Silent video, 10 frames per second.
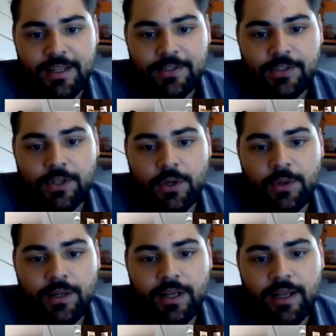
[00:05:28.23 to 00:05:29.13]

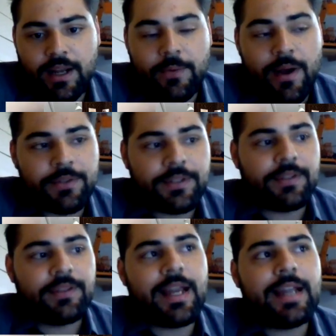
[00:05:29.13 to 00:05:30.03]
So around
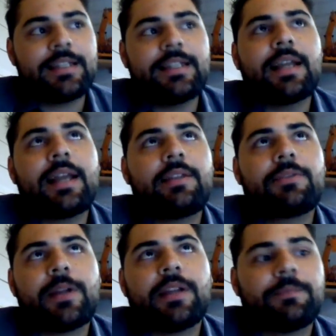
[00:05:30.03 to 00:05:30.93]

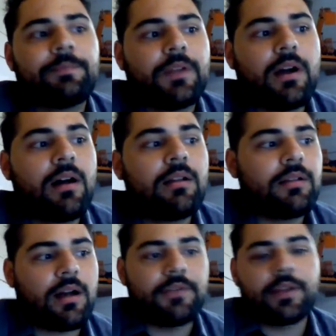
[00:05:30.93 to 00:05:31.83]
1993,
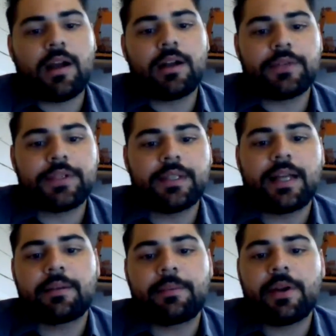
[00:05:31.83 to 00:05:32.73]
all of the countries in
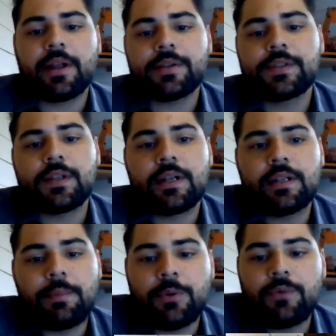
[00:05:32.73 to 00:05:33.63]
Latin America
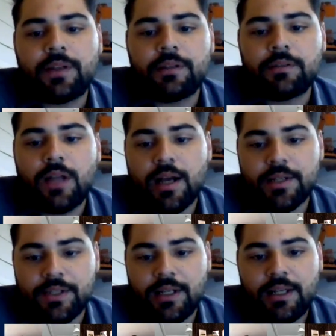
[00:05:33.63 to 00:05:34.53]
started approving
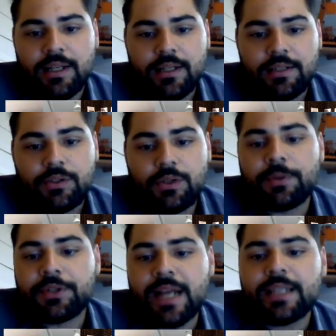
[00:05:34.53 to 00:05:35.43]
laws
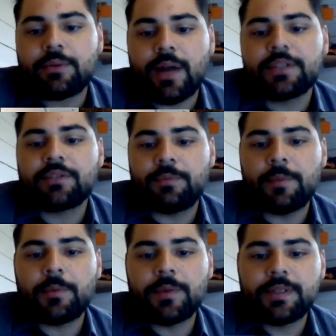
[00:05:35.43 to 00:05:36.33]
to protect the rights of
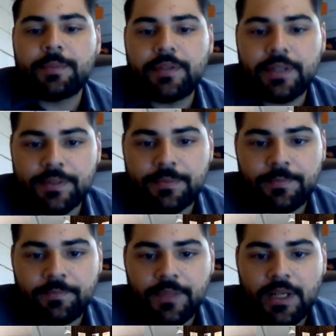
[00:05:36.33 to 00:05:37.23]
people with disabilities.
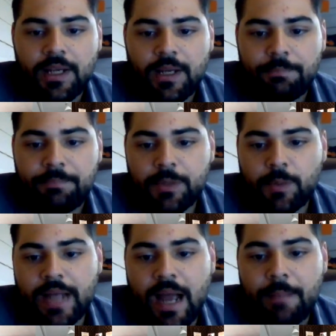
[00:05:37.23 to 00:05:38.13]

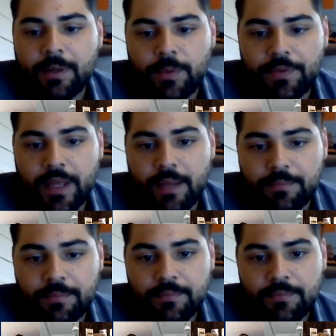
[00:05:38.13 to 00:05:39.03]
But what happened with
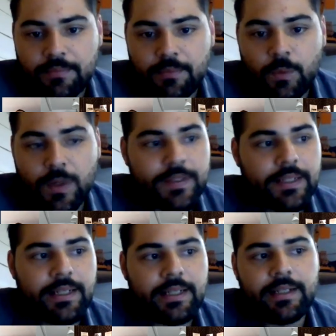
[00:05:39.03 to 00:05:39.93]
them
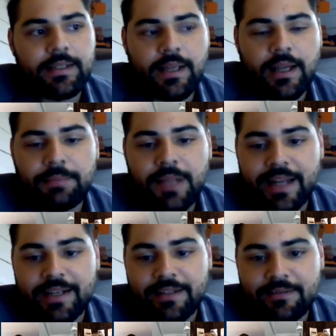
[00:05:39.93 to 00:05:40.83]
was that they didn't get
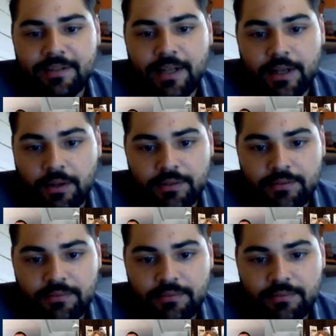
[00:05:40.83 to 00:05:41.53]
applied at all.